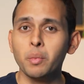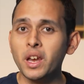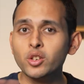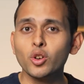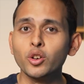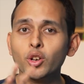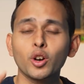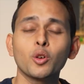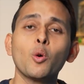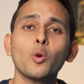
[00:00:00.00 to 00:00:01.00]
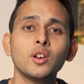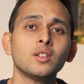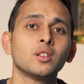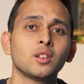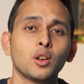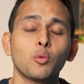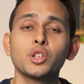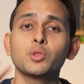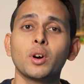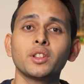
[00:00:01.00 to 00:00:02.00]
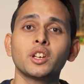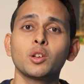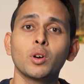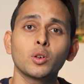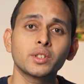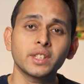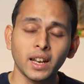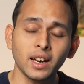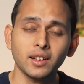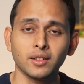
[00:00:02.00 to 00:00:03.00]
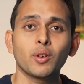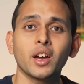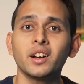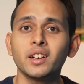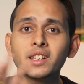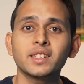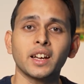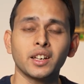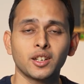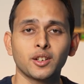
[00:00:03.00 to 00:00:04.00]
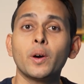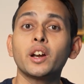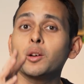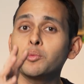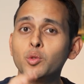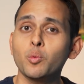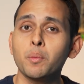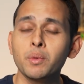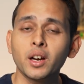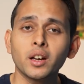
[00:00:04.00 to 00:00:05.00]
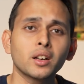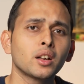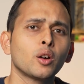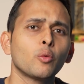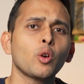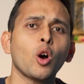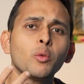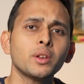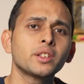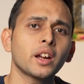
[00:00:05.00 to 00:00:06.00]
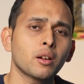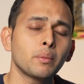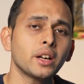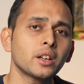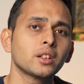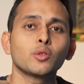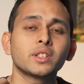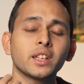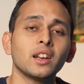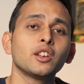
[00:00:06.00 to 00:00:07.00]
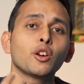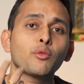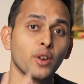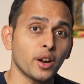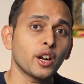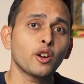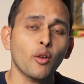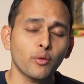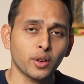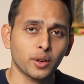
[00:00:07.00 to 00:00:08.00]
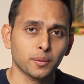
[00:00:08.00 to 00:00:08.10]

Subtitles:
based on your goal, which one that you want to sell, you can decide. When it comes to webinar, we always recommend to sell your front-end offer.